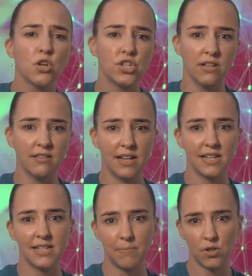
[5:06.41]
merchant that
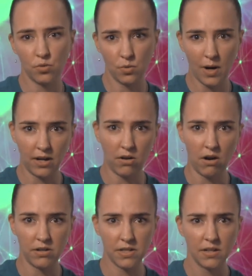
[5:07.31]
accepts credit
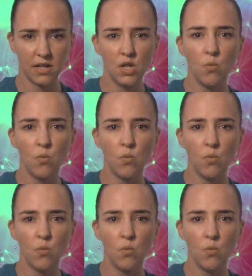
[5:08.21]
cards,